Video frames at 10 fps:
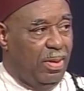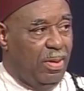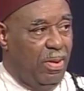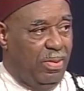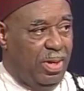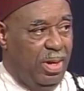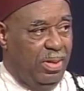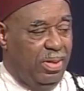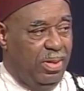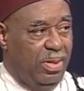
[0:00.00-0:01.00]
Okay?
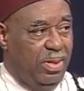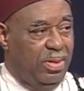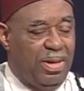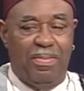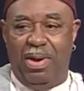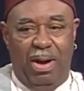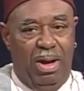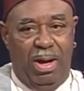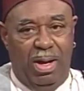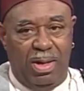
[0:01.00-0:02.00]

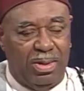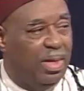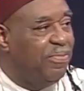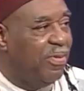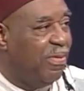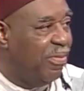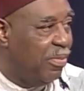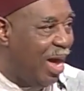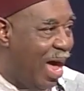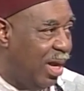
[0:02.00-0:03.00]
A good friend from
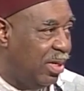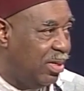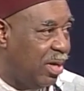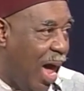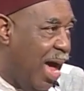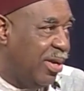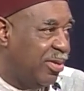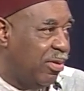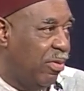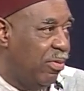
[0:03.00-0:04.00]
college, high
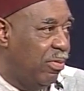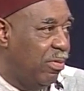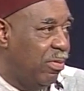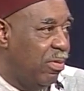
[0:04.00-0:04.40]
school,